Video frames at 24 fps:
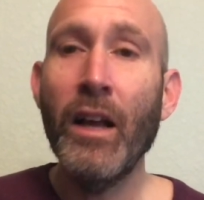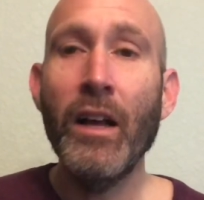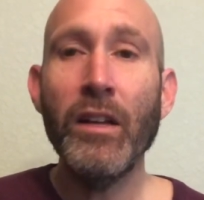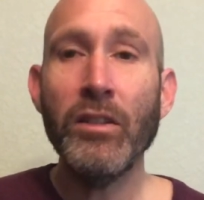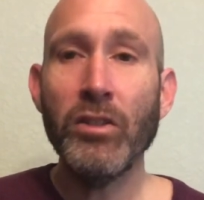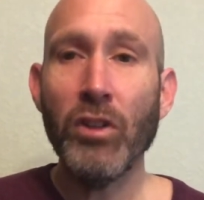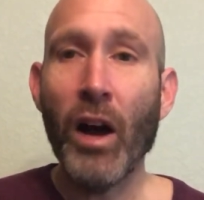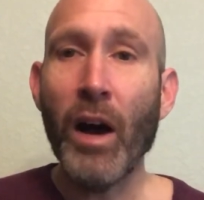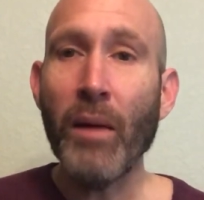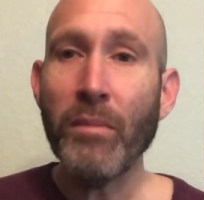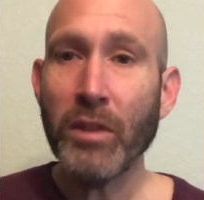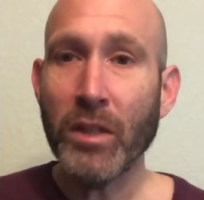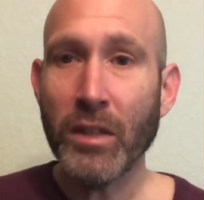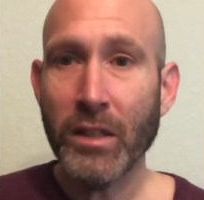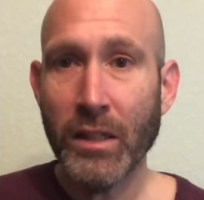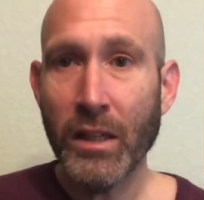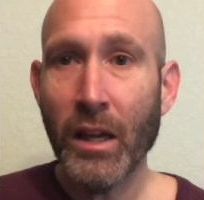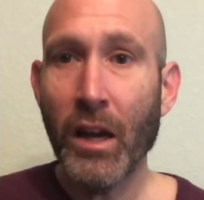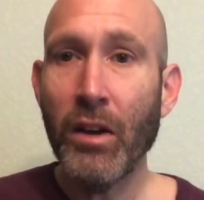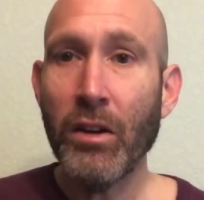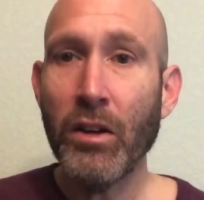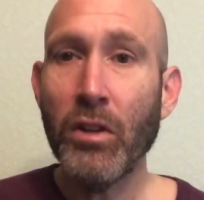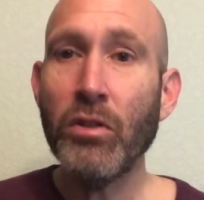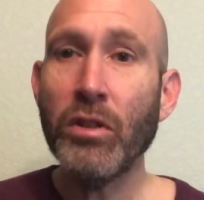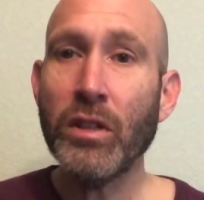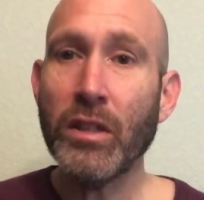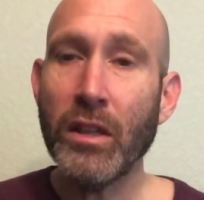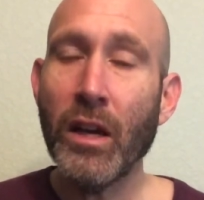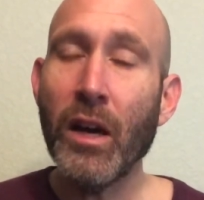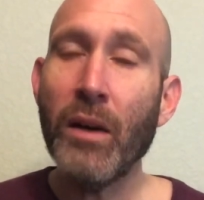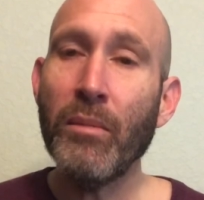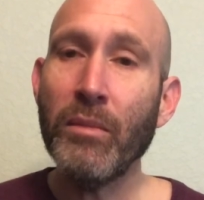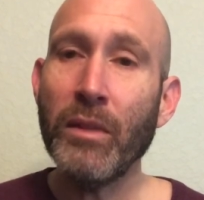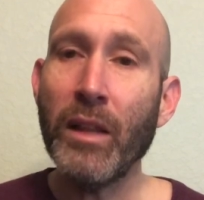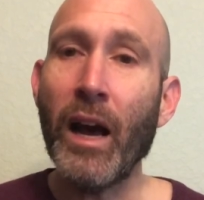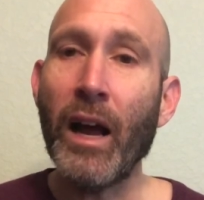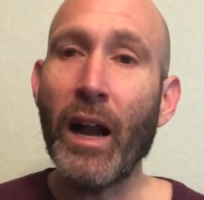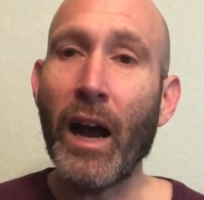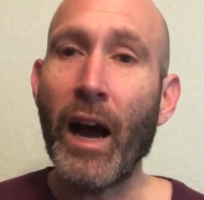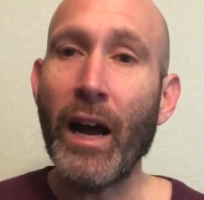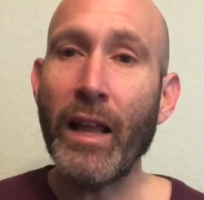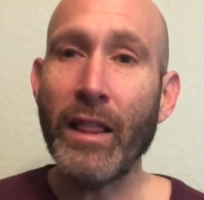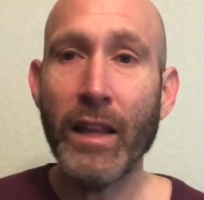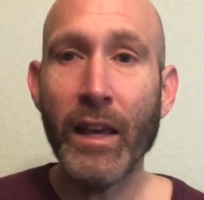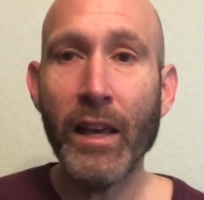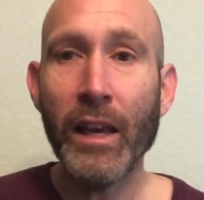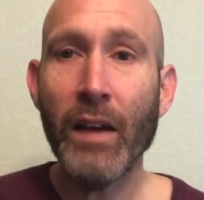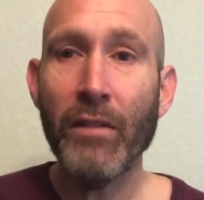So I'm just telling you some that I
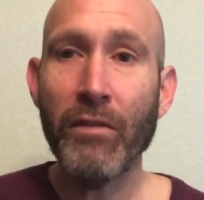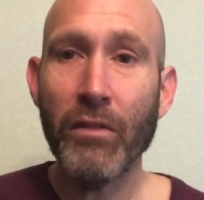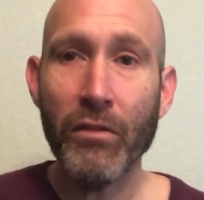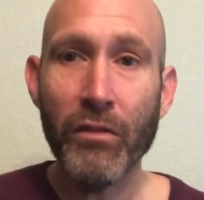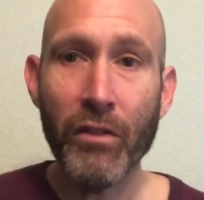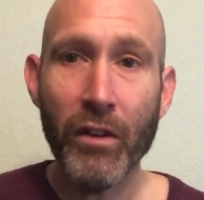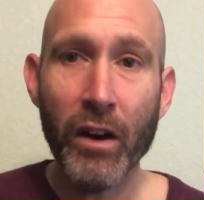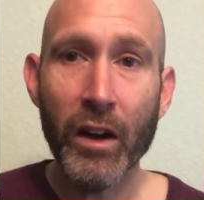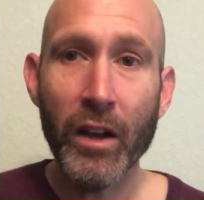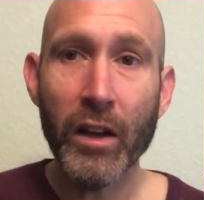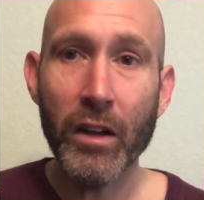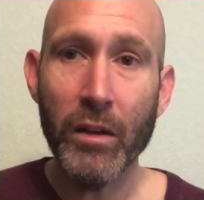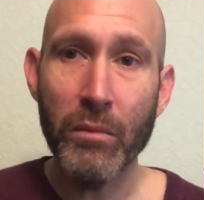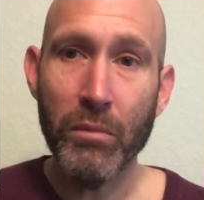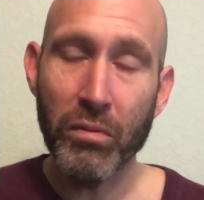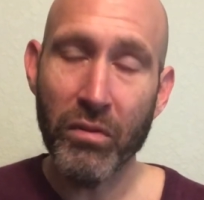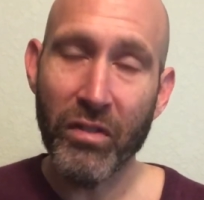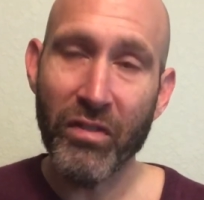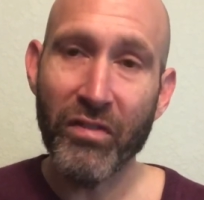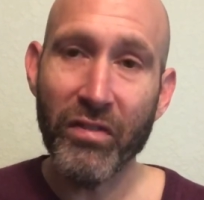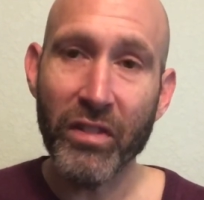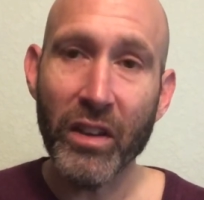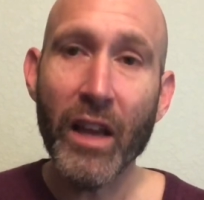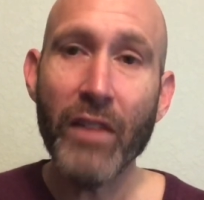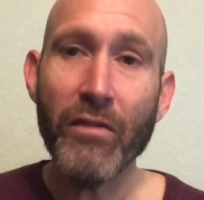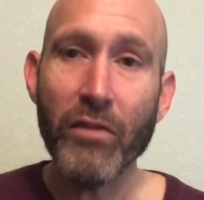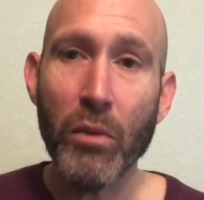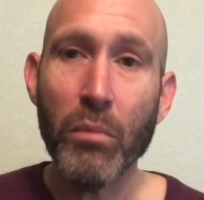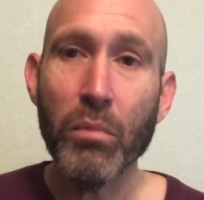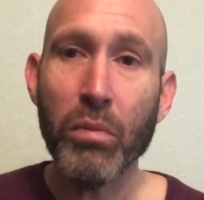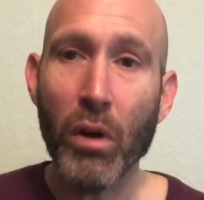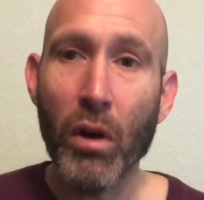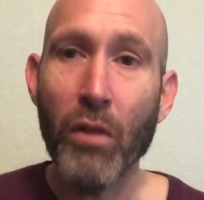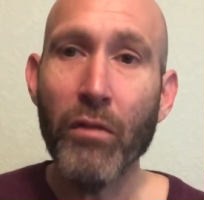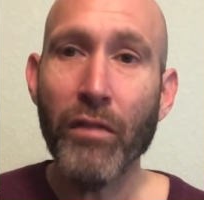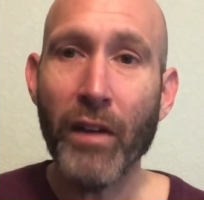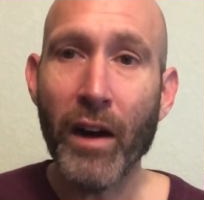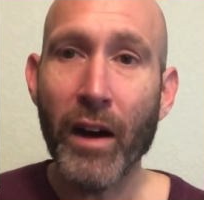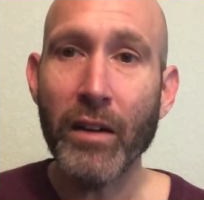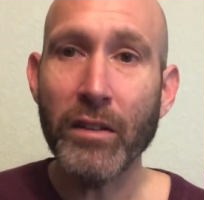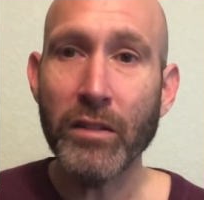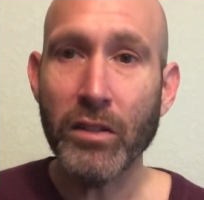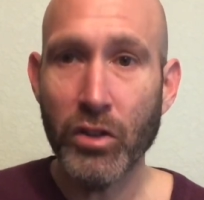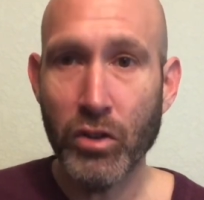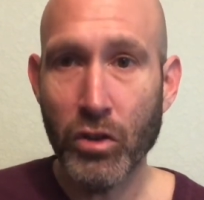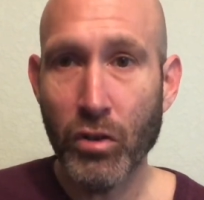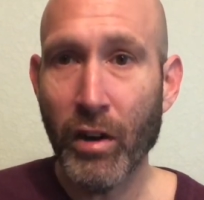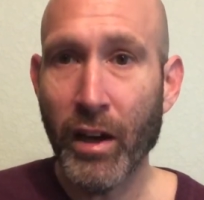think have a very good flavor profile
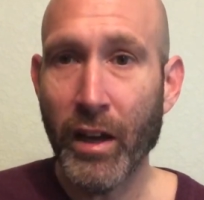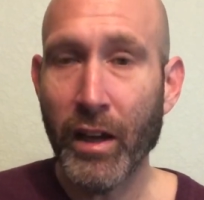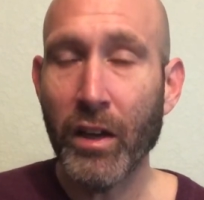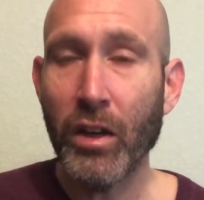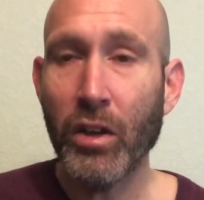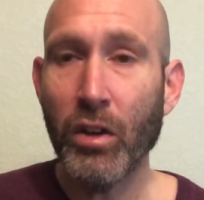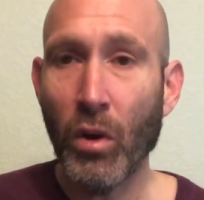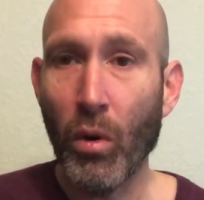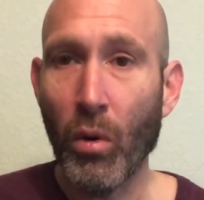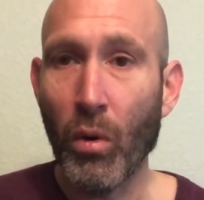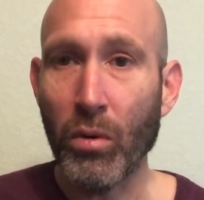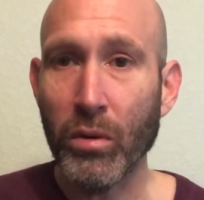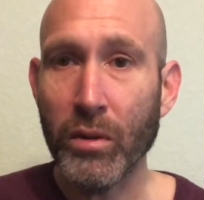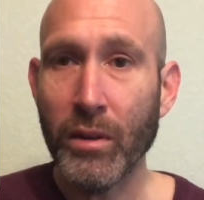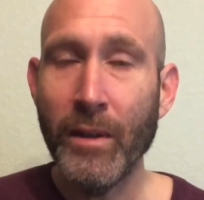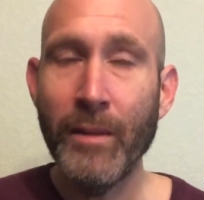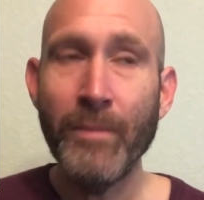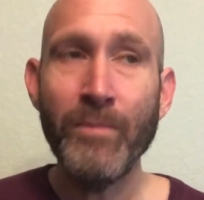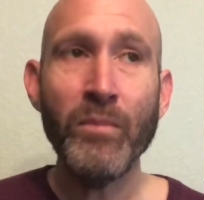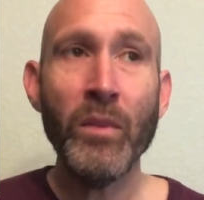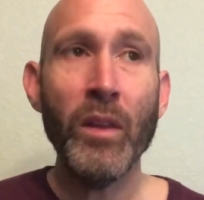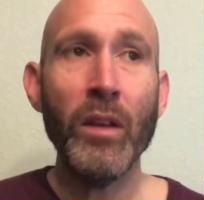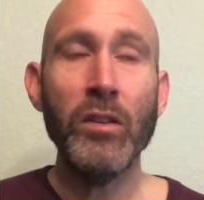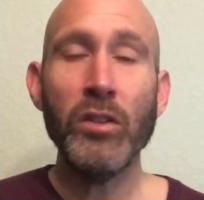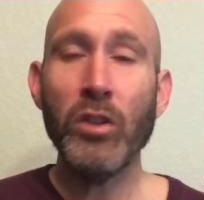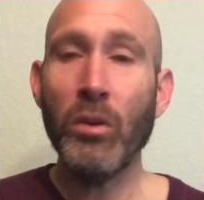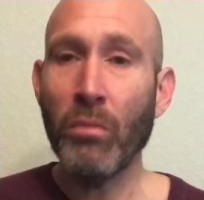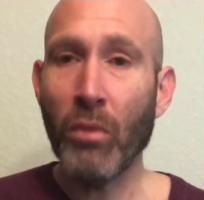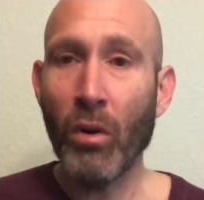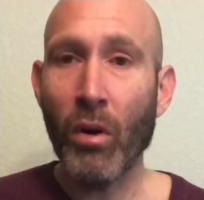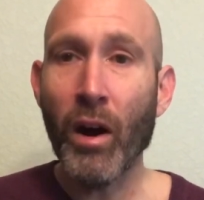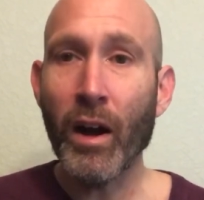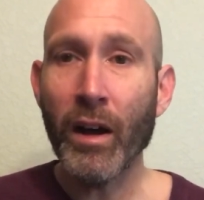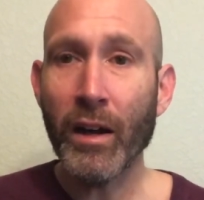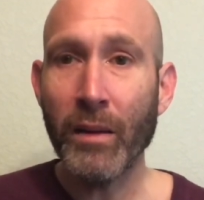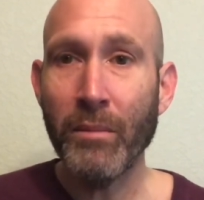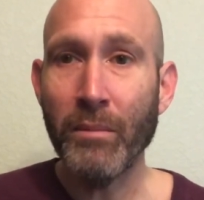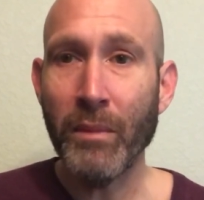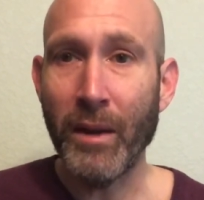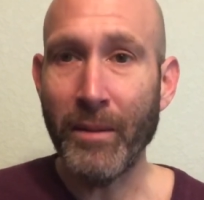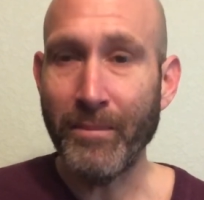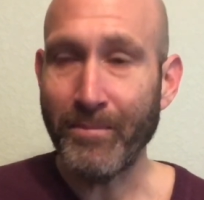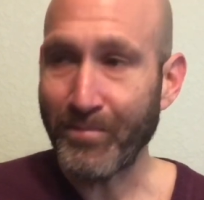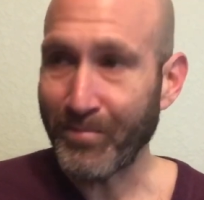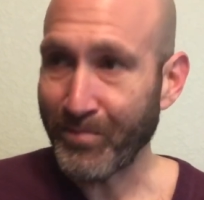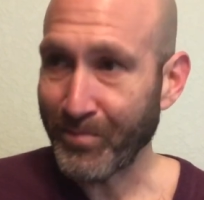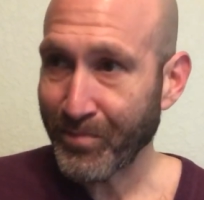to drink cold. So Moroccan mint.